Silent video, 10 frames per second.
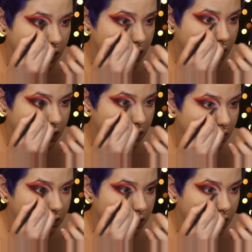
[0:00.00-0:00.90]
right
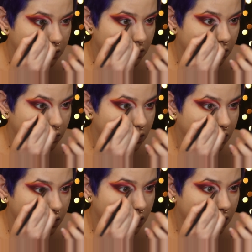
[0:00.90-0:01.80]
here on the inner
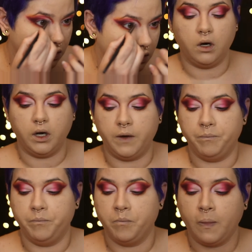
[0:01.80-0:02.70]
corner. All
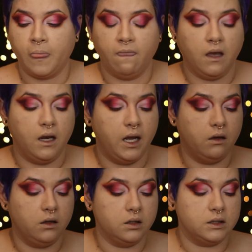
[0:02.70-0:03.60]
right, and
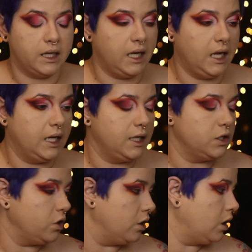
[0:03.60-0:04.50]
now it looks like
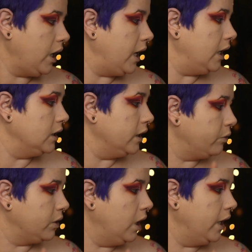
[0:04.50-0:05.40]
Katie took a
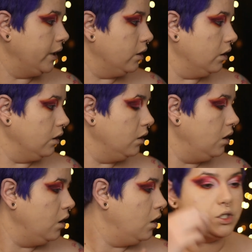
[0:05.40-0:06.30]
liquid
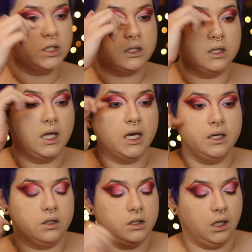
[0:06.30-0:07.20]
liner and just
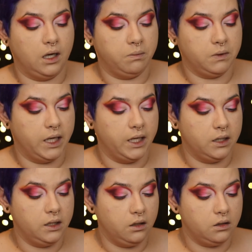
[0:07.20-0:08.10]
lined her top
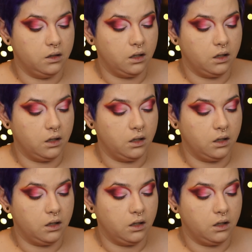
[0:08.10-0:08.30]
lined